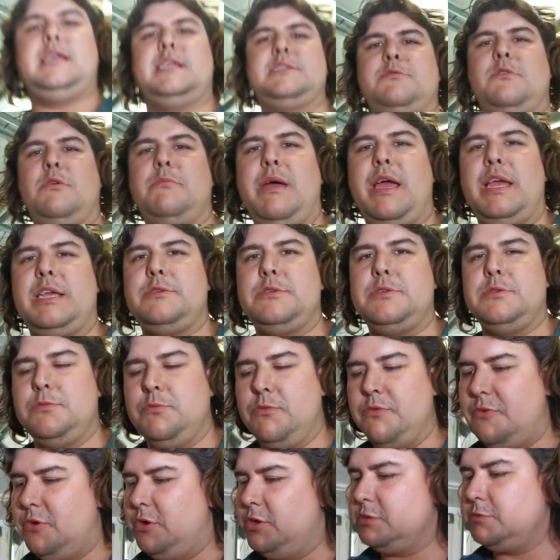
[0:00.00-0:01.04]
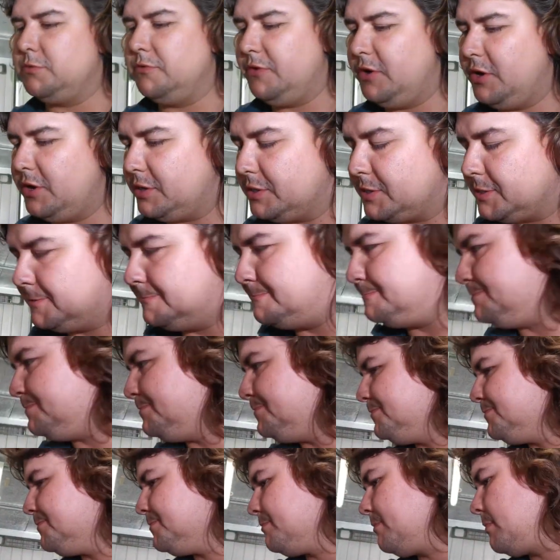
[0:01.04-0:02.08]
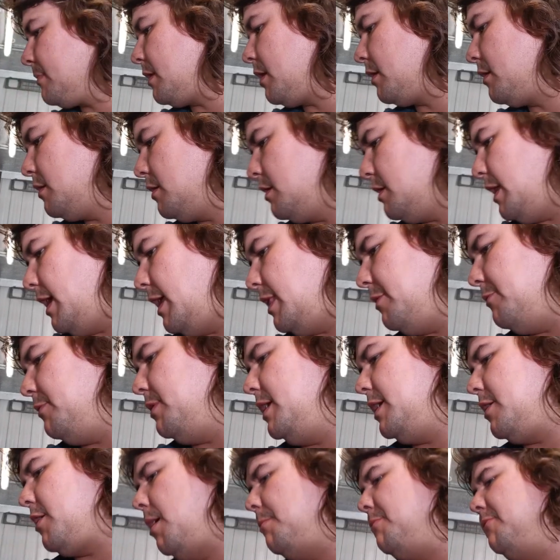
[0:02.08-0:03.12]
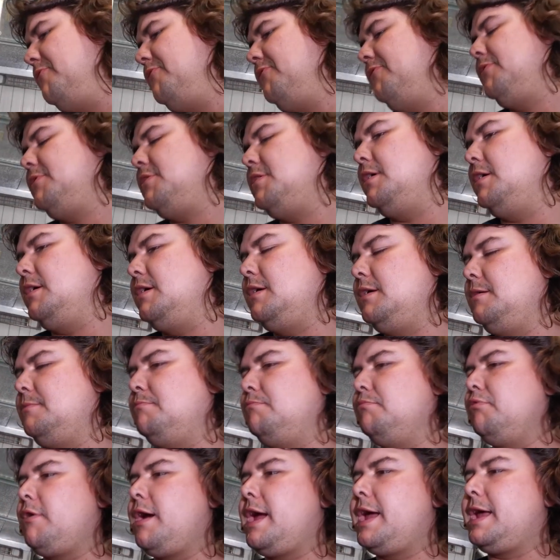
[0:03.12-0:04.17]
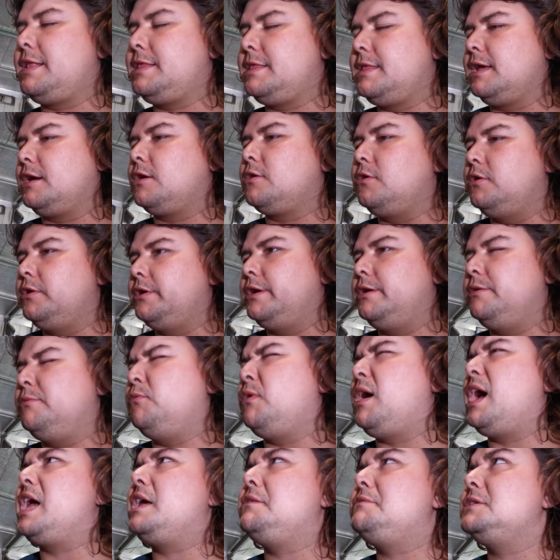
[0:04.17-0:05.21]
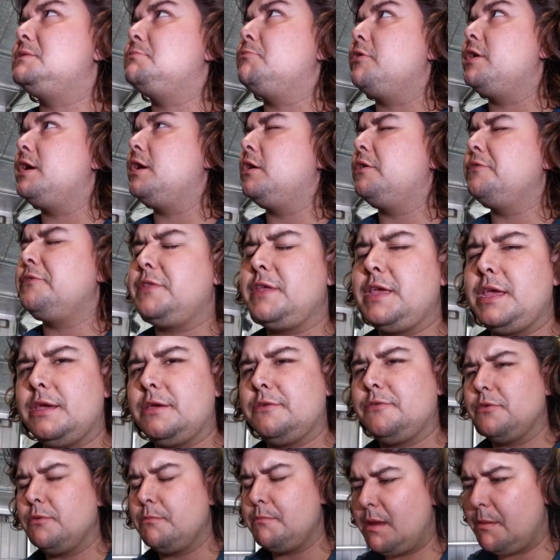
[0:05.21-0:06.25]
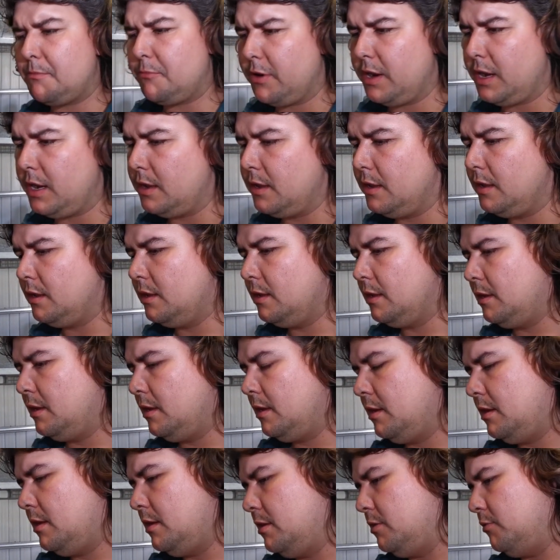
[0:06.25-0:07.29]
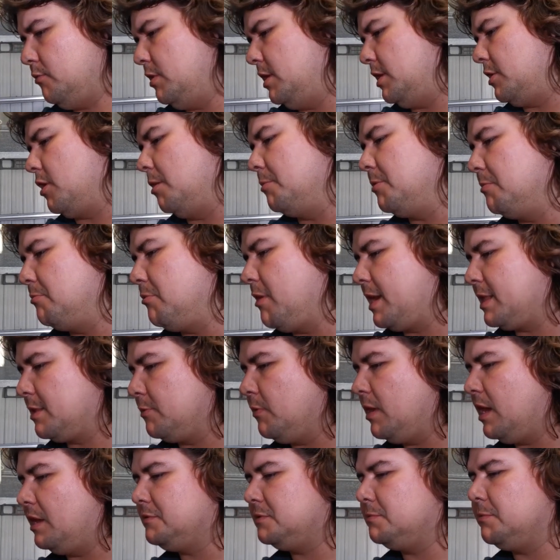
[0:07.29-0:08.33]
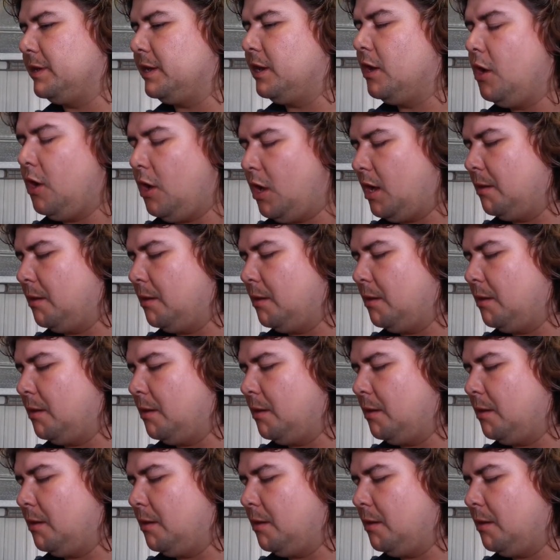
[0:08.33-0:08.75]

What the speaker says: That's what makes reverse reverse. Now they're really common to break. They're called a wave spring, I think, from memory. Really common to break the wave spring.